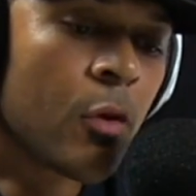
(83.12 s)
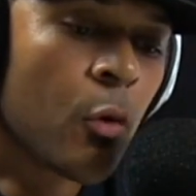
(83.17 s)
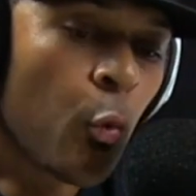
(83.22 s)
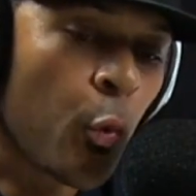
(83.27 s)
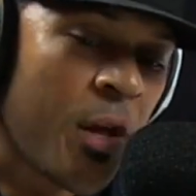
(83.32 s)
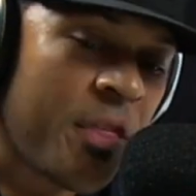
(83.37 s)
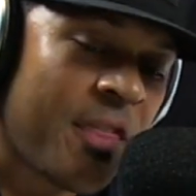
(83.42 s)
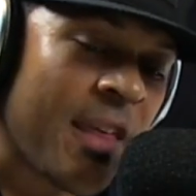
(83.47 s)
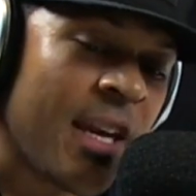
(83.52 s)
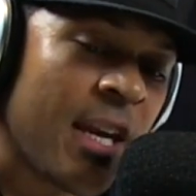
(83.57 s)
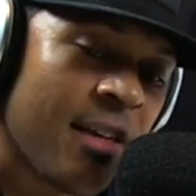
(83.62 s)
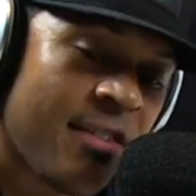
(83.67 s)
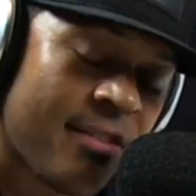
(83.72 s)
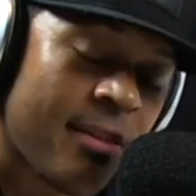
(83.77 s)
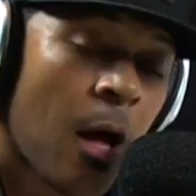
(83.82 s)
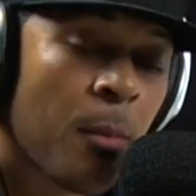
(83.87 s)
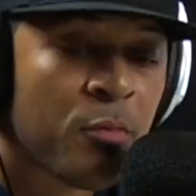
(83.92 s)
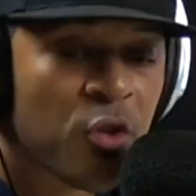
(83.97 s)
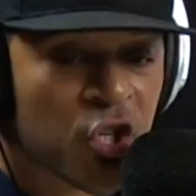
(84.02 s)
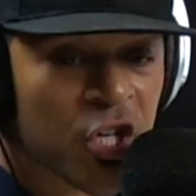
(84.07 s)
within a
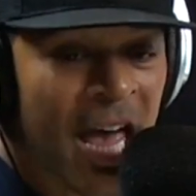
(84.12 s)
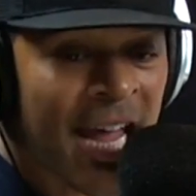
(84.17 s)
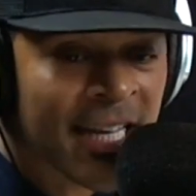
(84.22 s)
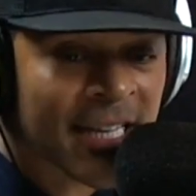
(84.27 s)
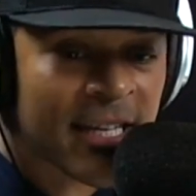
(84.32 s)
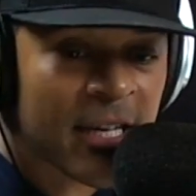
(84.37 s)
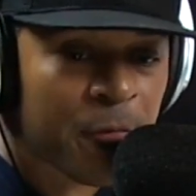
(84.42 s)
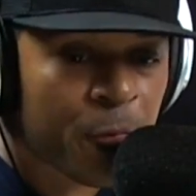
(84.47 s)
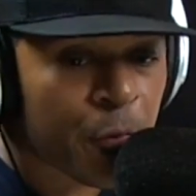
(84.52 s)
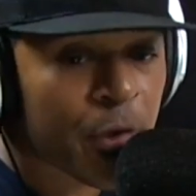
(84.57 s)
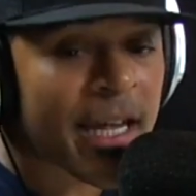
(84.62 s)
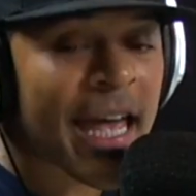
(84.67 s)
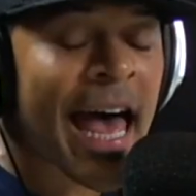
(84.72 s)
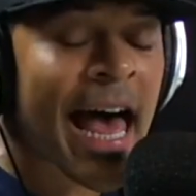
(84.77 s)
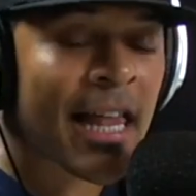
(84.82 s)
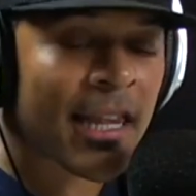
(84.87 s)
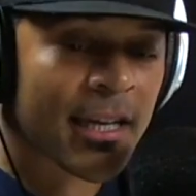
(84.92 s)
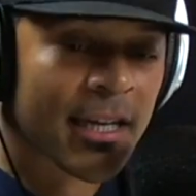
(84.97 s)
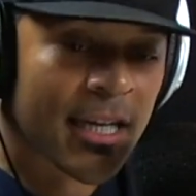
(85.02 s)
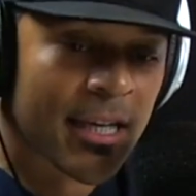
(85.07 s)
subjective
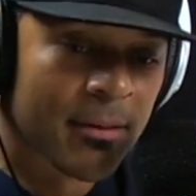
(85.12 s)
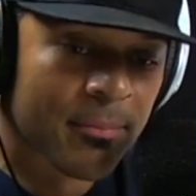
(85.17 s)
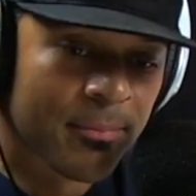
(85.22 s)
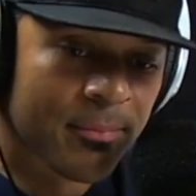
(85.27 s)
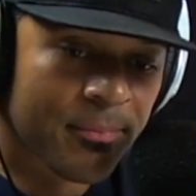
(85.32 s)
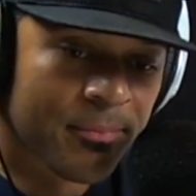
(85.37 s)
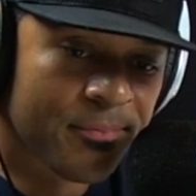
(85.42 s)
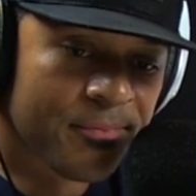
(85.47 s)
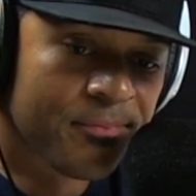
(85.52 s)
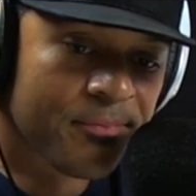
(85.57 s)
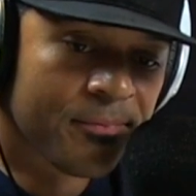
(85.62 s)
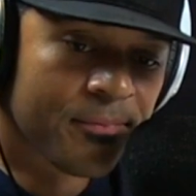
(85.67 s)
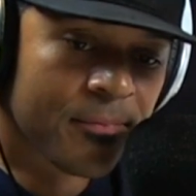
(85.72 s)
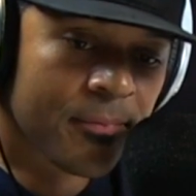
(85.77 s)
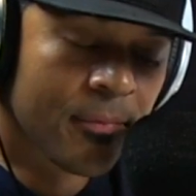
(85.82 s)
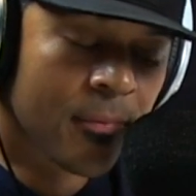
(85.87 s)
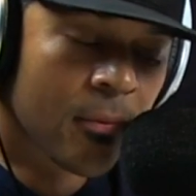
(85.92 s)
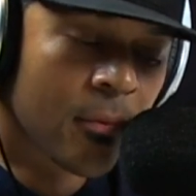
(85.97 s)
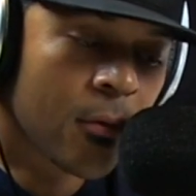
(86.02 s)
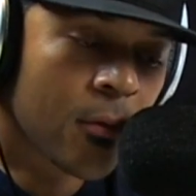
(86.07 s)
reality.
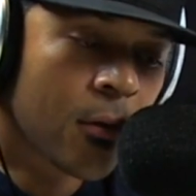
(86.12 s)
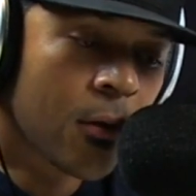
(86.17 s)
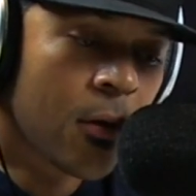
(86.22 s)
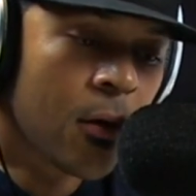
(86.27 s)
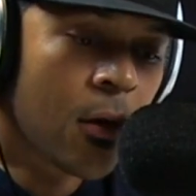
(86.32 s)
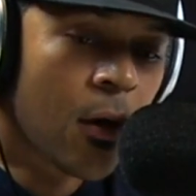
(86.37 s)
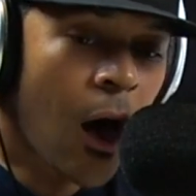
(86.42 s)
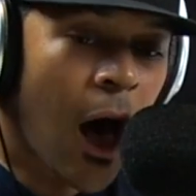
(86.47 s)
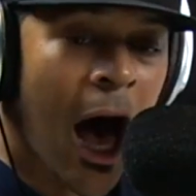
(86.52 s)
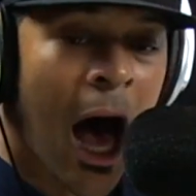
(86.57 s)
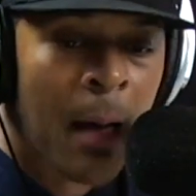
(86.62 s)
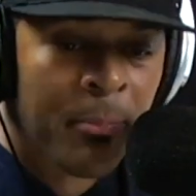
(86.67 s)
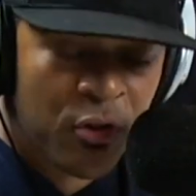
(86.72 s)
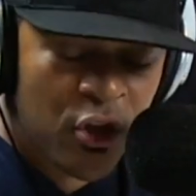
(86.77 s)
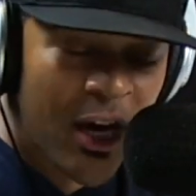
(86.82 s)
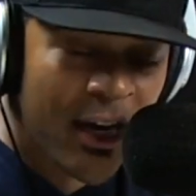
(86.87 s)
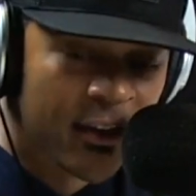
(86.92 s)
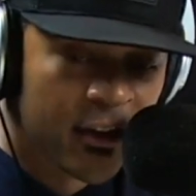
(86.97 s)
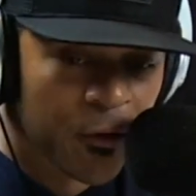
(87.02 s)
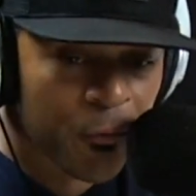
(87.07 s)

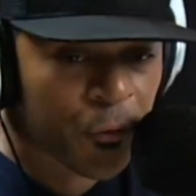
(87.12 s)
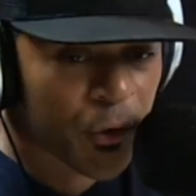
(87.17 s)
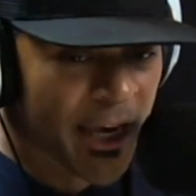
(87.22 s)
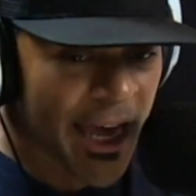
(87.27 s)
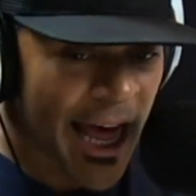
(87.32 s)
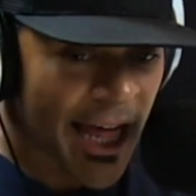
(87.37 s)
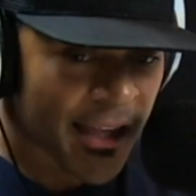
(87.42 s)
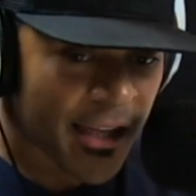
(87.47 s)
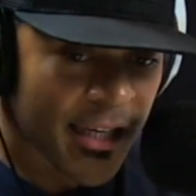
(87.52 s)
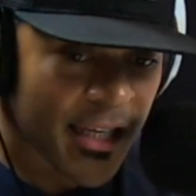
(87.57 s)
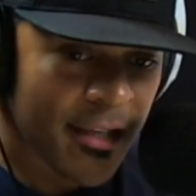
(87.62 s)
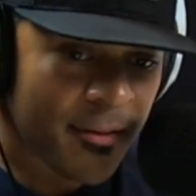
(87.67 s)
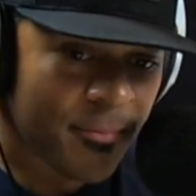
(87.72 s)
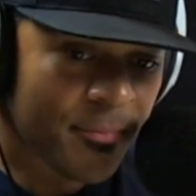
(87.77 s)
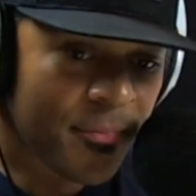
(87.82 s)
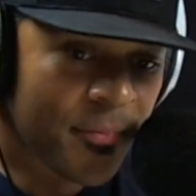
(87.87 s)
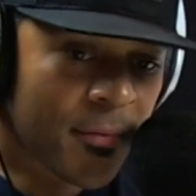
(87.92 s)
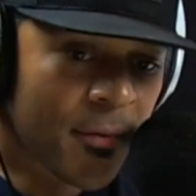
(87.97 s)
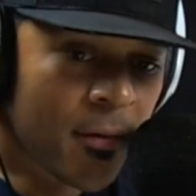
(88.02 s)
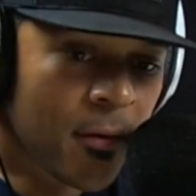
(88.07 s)
Objective reality
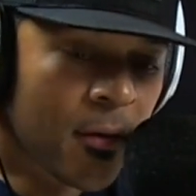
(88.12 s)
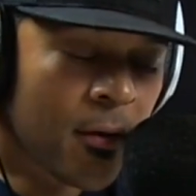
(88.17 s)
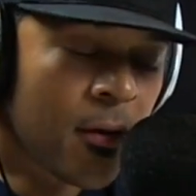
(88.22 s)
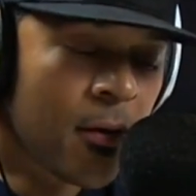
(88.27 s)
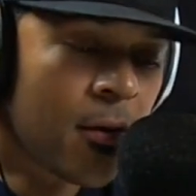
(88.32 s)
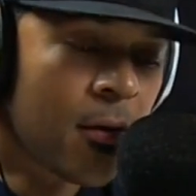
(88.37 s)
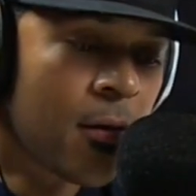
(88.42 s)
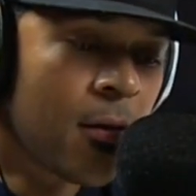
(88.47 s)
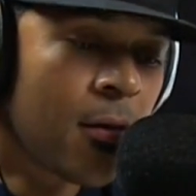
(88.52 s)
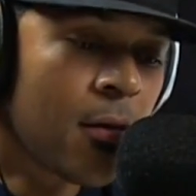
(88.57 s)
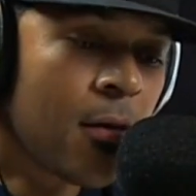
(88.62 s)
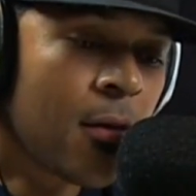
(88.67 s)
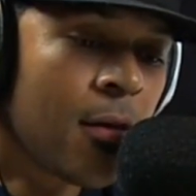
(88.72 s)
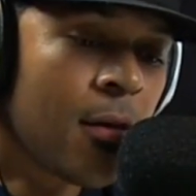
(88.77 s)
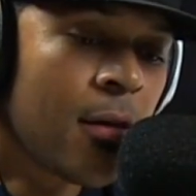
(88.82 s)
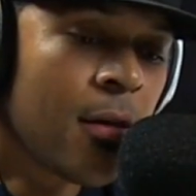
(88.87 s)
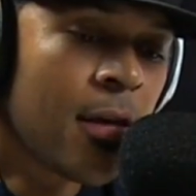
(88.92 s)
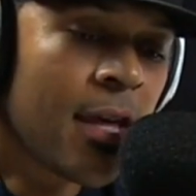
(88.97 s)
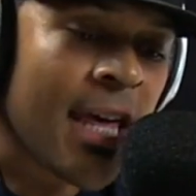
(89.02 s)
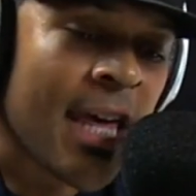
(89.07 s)

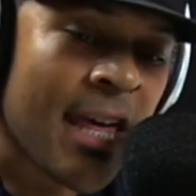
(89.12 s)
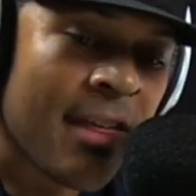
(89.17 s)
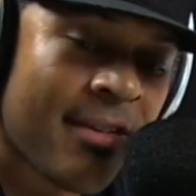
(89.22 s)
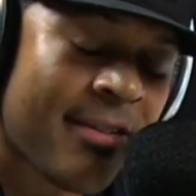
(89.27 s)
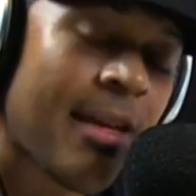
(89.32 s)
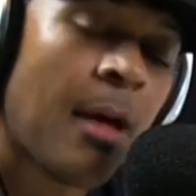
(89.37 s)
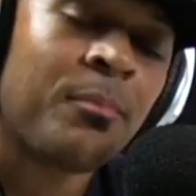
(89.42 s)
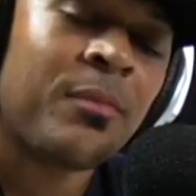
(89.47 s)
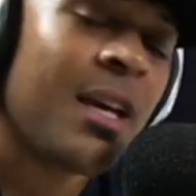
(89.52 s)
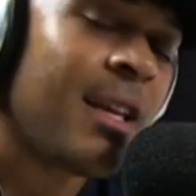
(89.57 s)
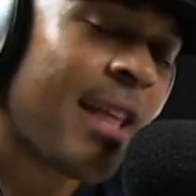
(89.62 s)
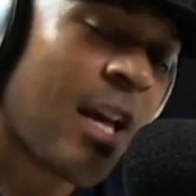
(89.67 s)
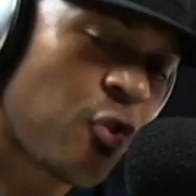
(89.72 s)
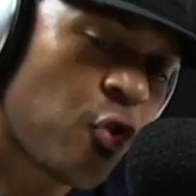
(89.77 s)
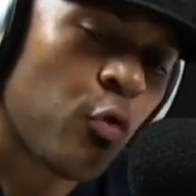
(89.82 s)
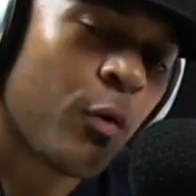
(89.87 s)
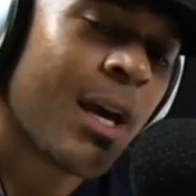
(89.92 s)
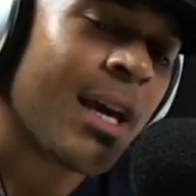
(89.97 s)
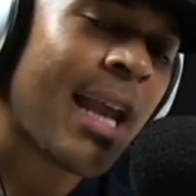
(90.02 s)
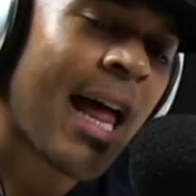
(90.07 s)
is something that
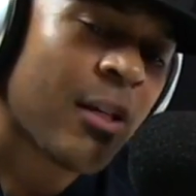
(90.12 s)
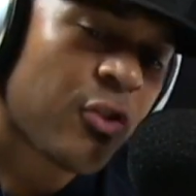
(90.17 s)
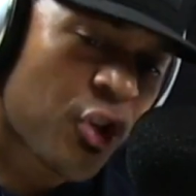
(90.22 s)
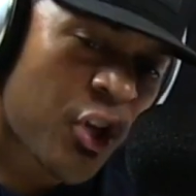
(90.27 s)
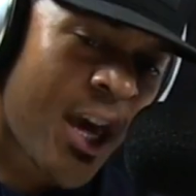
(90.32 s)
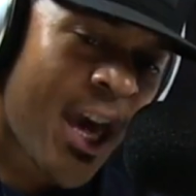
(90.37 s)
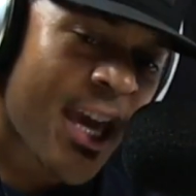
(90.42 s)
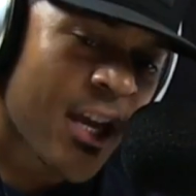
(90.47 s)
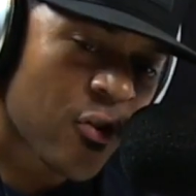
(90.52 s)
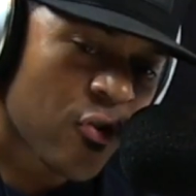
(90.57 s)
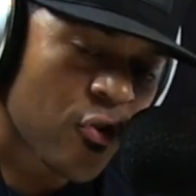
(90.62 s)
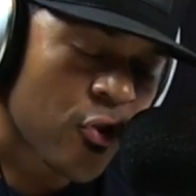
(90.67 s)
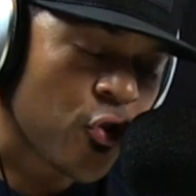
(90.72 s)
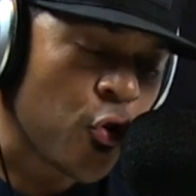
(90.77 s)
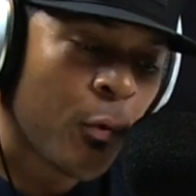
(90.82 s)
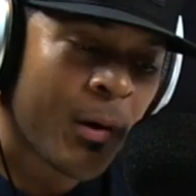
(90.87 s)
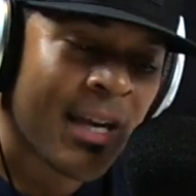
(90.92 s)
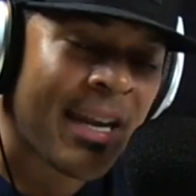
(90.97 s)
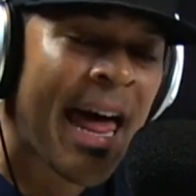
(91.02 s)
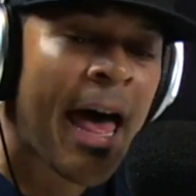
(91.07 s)
you cannot change.
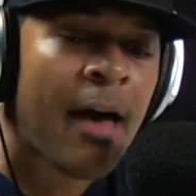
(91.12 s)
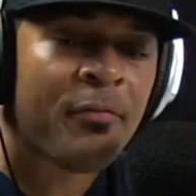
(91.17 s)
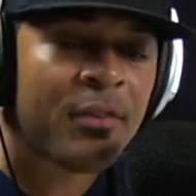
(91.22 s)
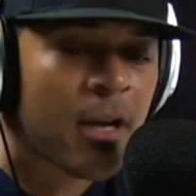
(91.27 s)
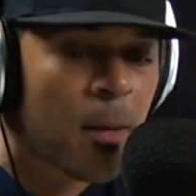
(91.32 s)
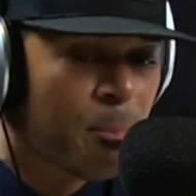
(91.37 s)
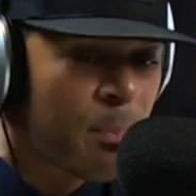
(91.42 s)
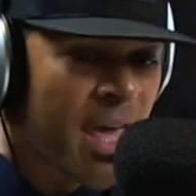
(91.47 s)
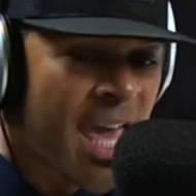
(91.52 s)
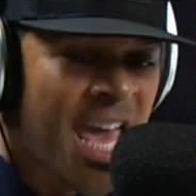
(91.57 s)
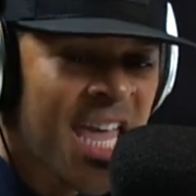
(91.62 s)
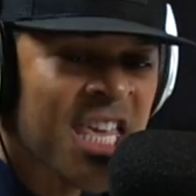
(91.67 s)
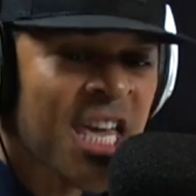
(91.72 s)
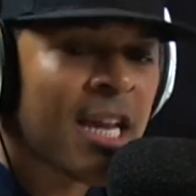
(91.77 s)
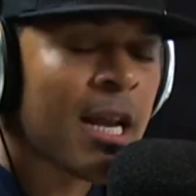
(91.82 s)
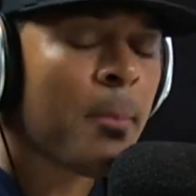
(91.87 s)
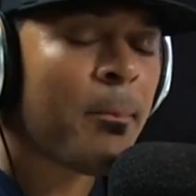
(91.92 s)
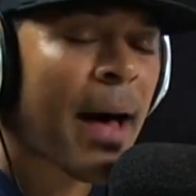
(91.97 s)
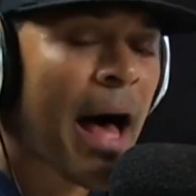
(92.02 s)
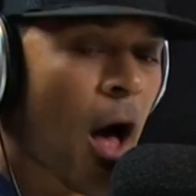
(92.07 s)
You can have an
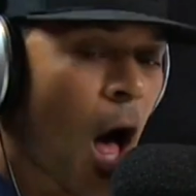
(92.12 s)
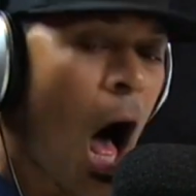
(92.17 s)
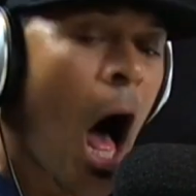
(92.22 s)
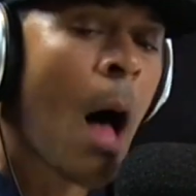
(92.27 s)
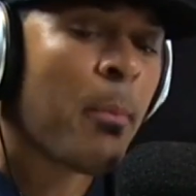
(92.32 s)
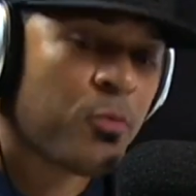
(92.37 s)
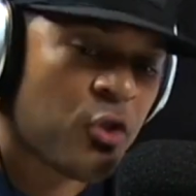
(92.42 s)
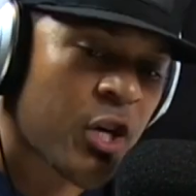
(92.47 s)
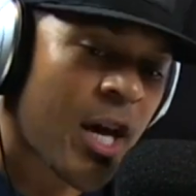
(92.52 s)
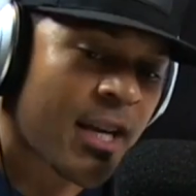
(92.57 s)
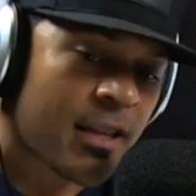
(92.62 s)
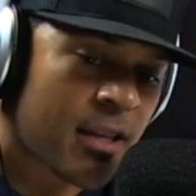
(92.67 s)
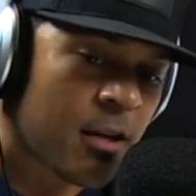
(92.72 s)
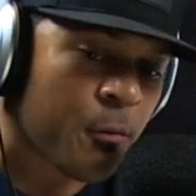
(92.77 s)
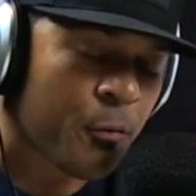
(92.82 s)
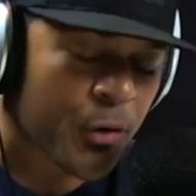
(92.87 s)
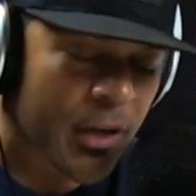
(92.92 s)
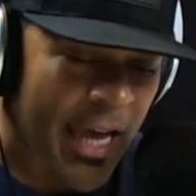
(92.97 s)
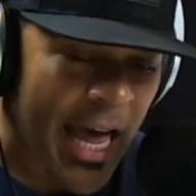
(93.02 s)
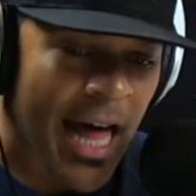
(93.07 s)
opinion about
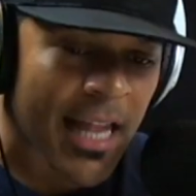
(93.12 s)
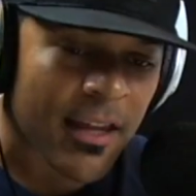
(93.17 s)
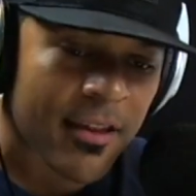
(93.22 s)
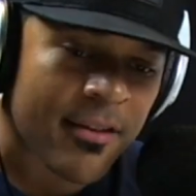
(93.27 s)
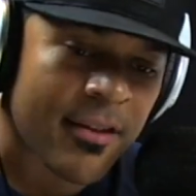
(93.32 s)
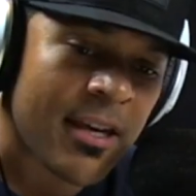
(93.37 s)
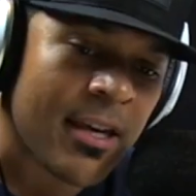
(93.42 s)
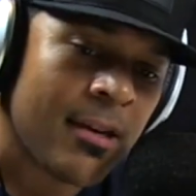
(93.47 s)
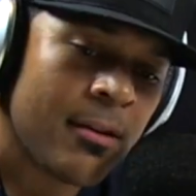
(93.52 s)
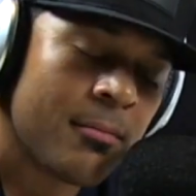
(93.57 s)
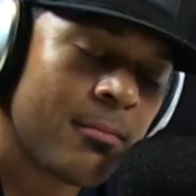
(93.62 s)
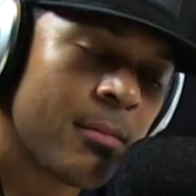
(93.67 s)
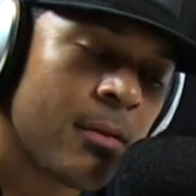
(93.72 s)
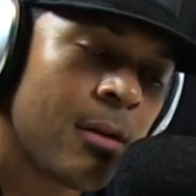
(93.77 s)
objective reality,